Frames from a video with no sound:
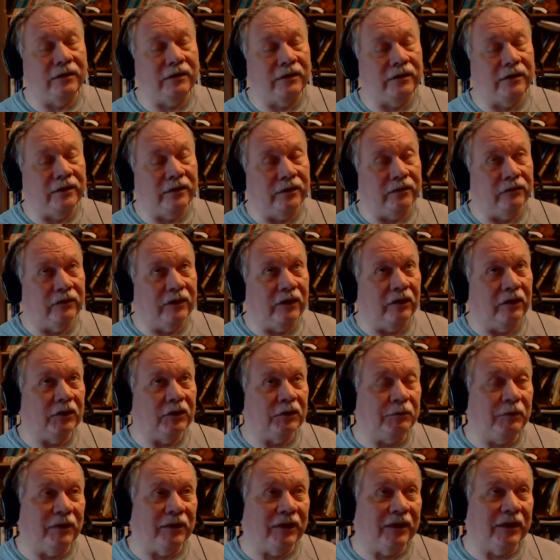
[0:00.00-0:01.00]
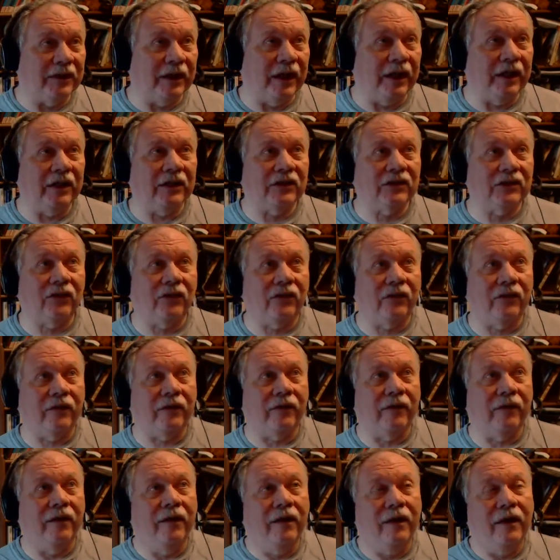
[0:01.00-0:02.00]
to, when I was building a
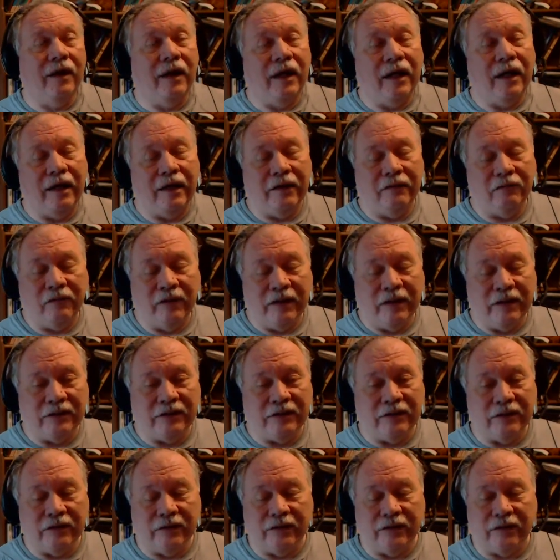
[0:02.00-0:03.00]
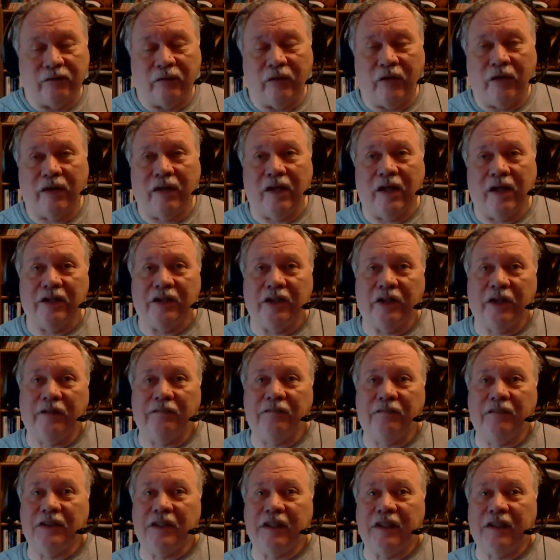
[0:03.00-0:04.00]
dinosaur, I went to the Royal Ontario
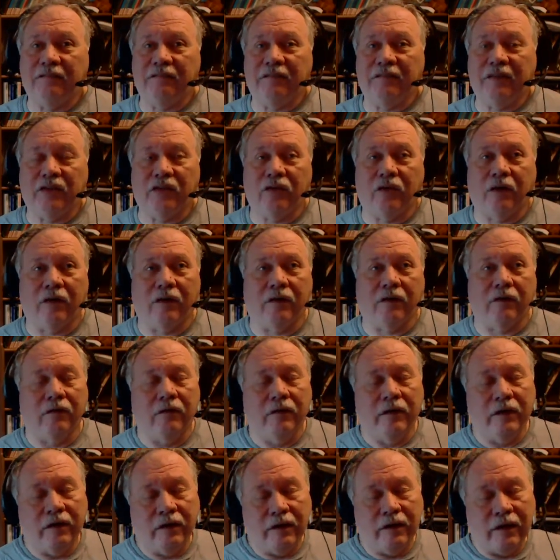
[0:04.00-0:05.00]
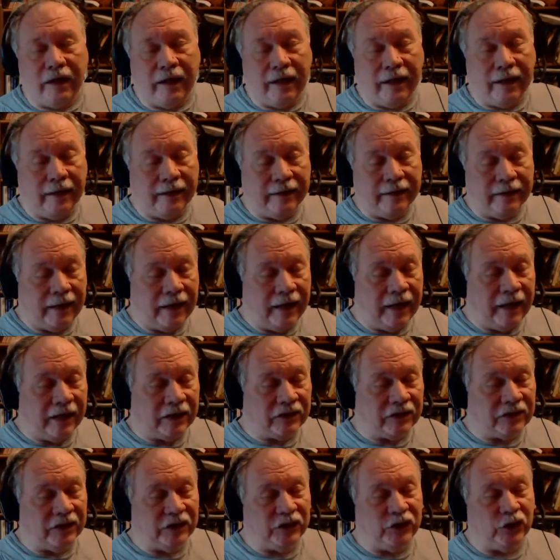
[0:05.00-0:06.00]
Museum in Toronto and
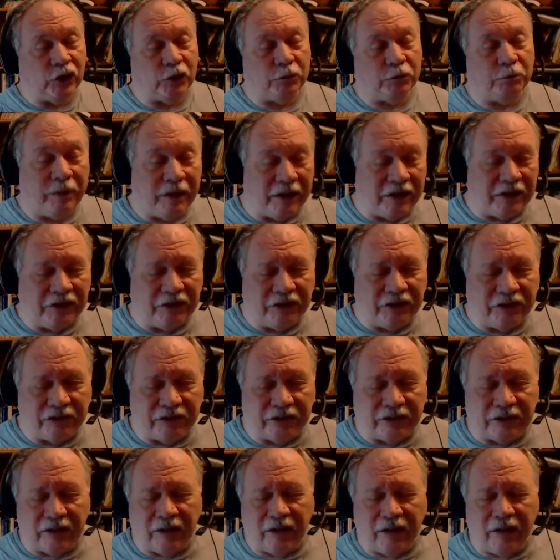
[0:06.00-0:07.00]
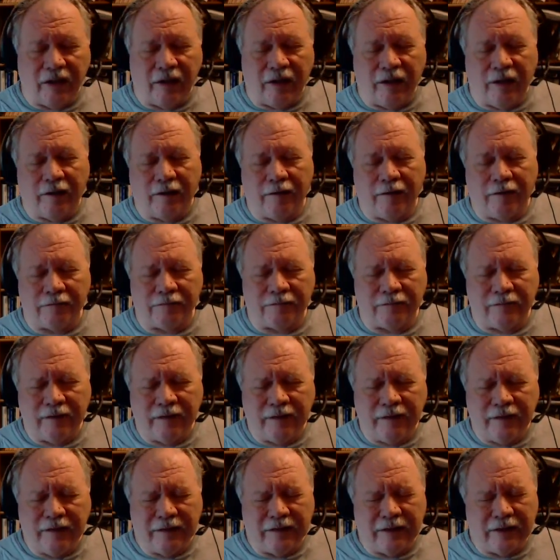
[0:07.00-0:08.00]
actually took pictures of
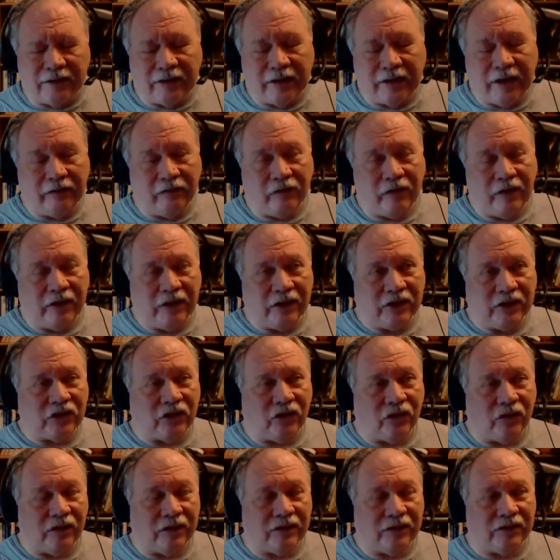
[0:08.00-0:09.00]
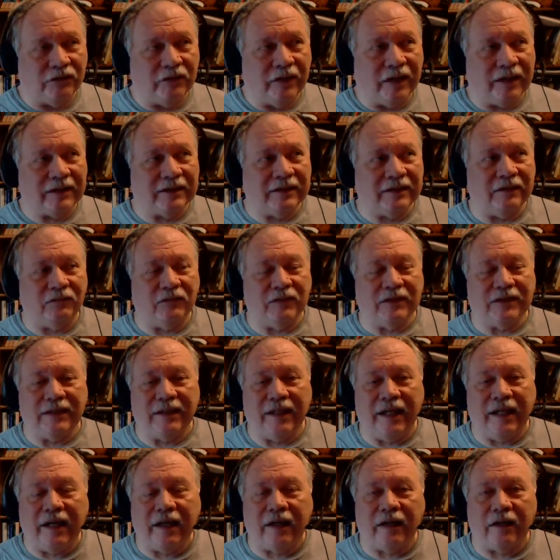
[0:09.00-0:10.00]
the Tyrannosaurus Rex that was
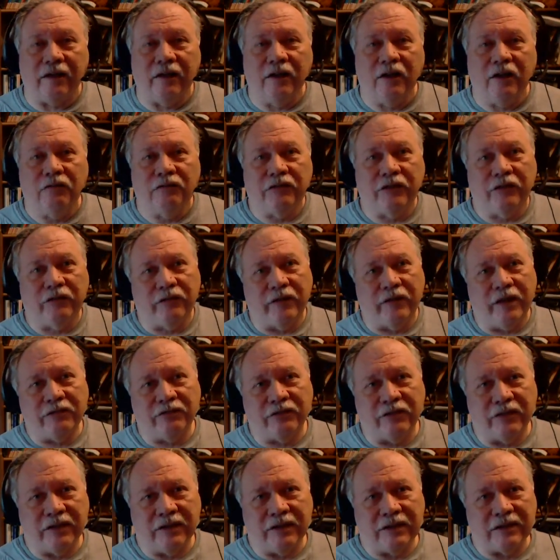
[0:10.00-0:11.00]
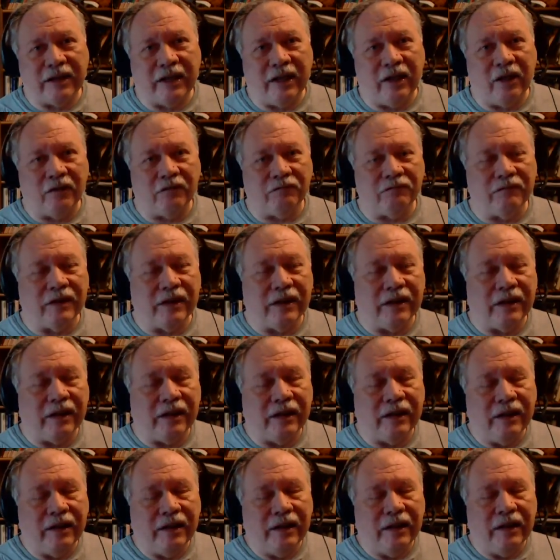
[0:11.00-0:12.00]
there for reference to help me
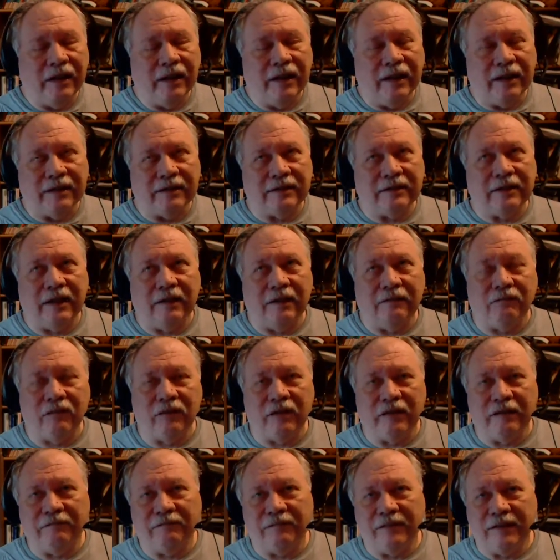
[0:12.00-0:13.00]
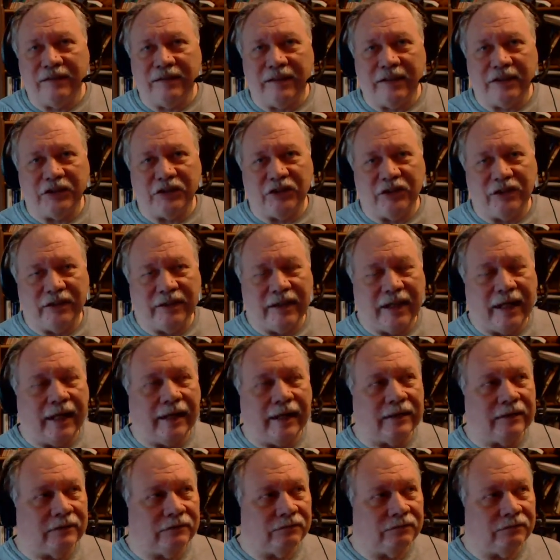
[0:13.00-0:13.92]
assemble and position that